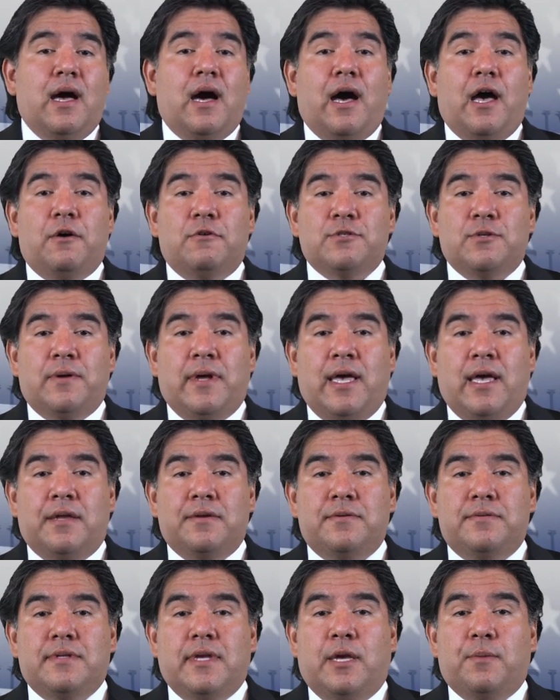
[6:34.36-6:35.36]
I also
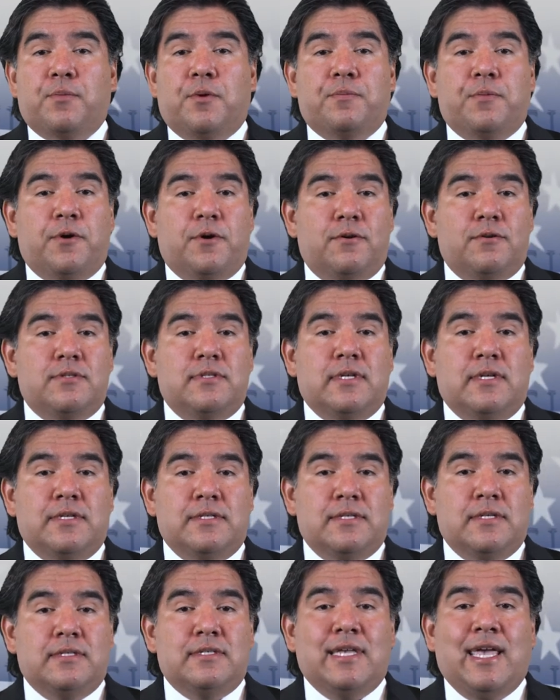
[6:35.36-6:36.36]
handled a proposed
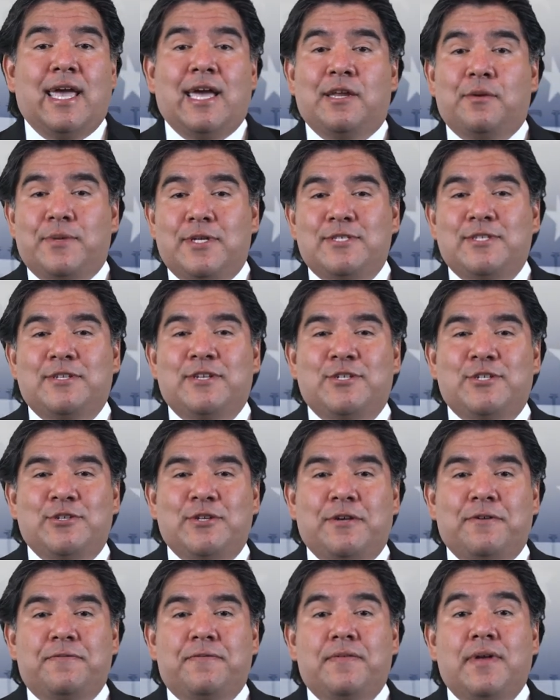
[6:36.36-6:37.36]
citizens' cannabis
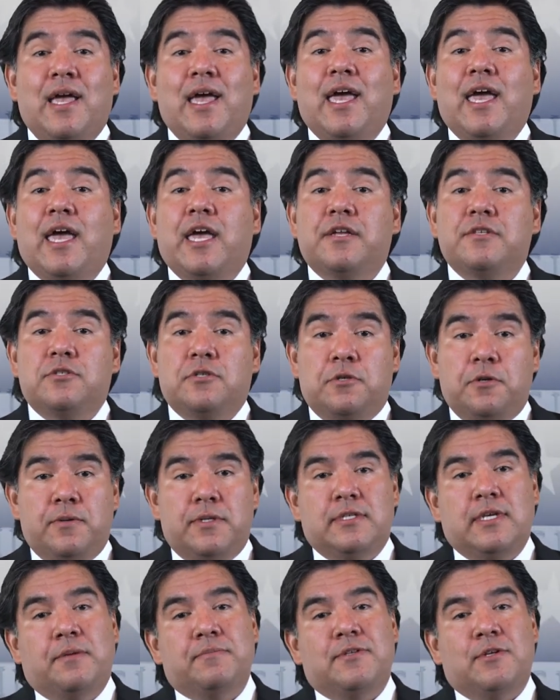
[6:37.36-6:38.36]
initiative and two
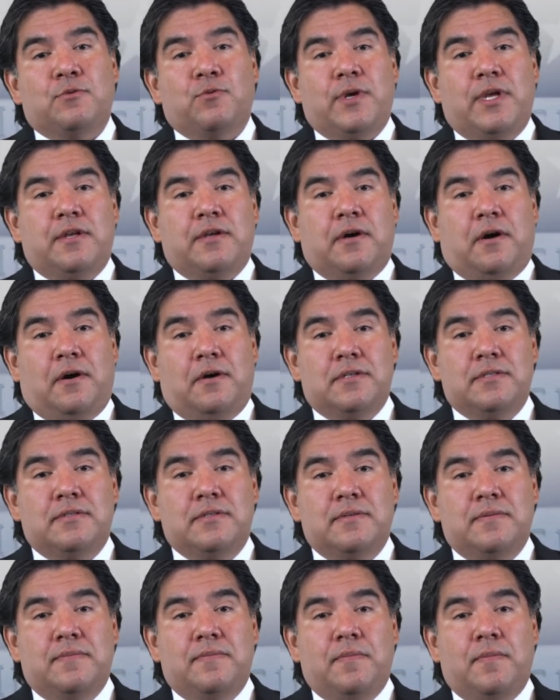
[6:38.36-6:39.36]
attempted
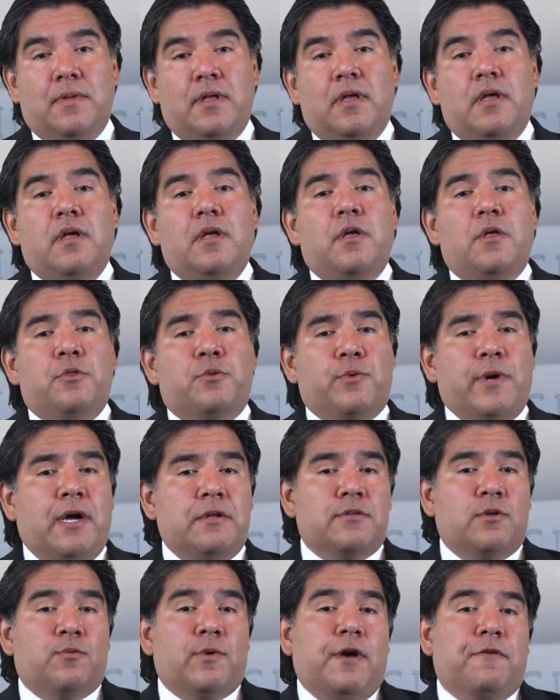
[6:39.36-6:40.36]
recalls.
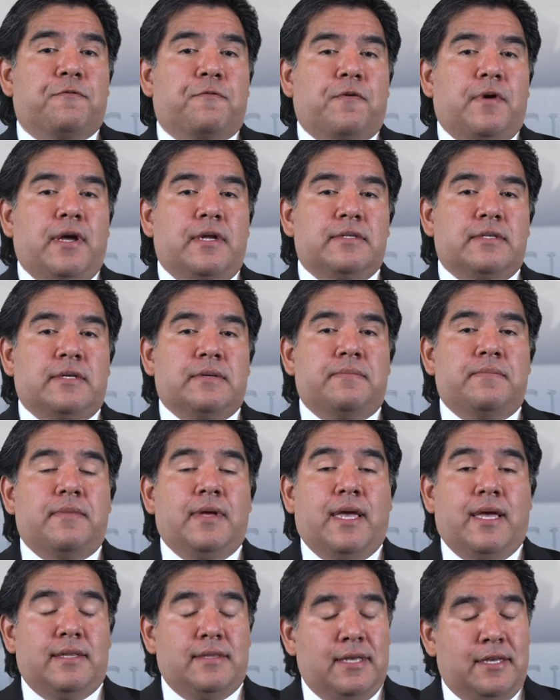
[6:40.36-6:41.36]
Throughout the referendum
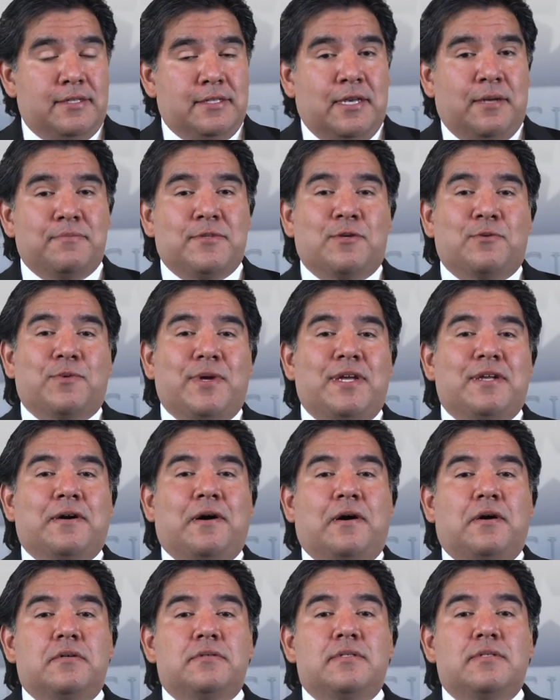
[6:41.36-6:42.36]
and the attempted
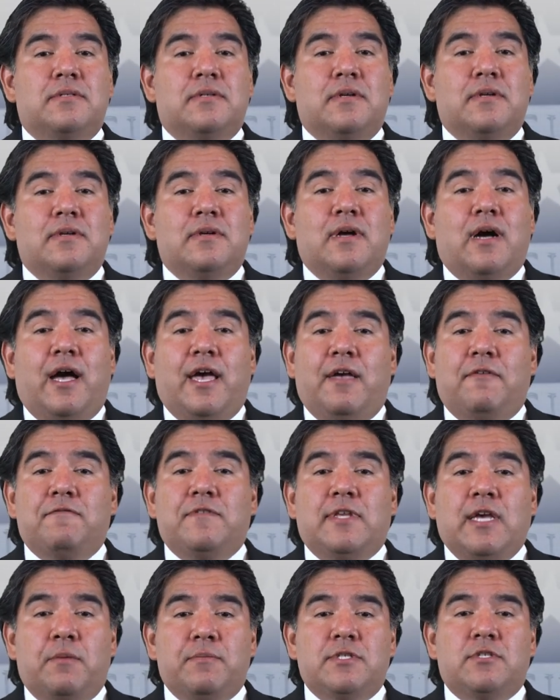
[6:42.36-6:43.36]
recalls, I
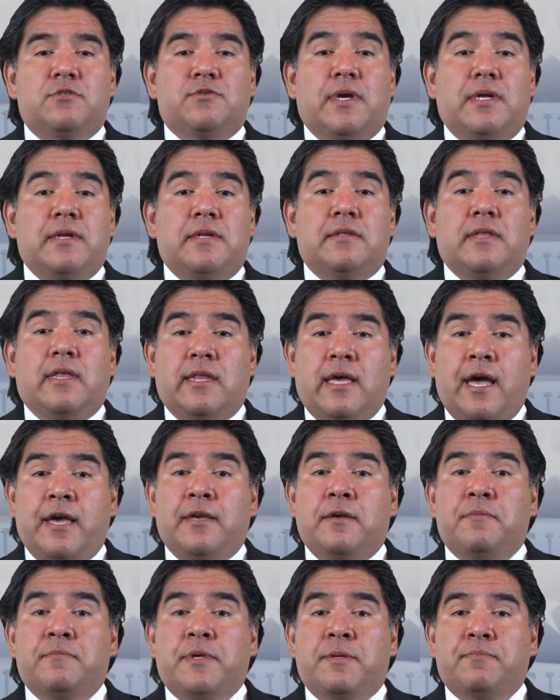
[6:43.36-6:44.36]
have demonstrated that I
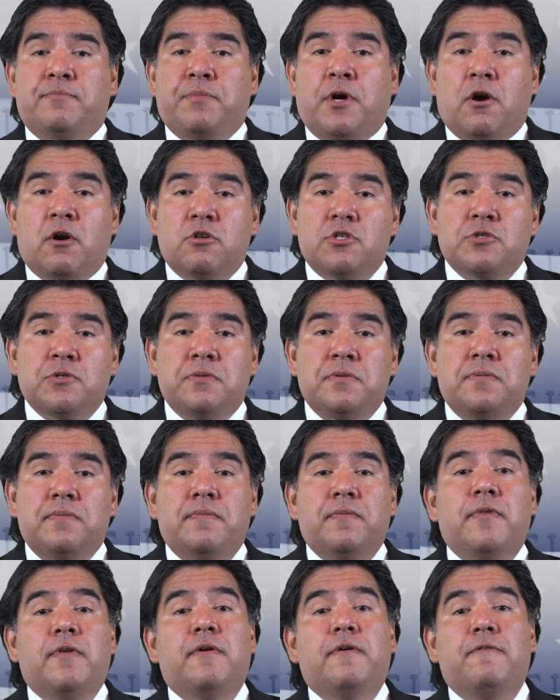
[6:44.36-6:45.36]
am impartial,
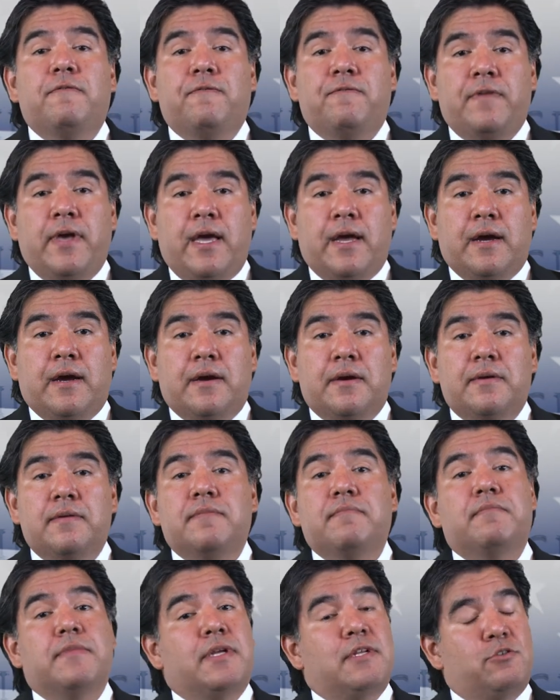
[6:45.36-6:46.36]
fair,
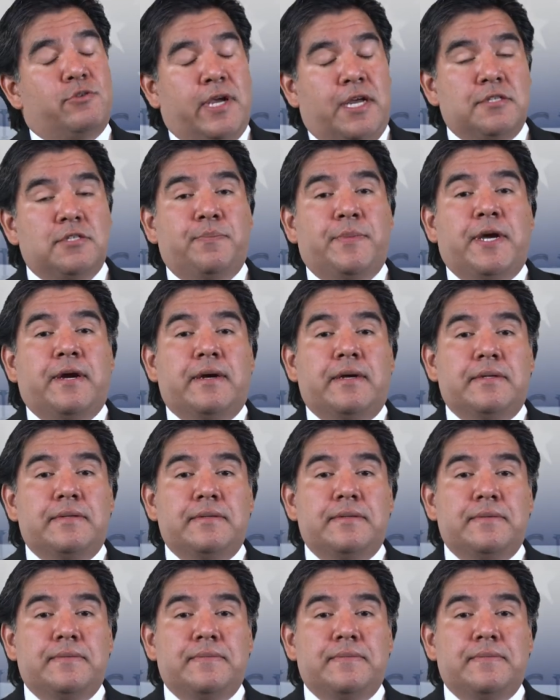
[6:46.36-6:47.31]
and transparent.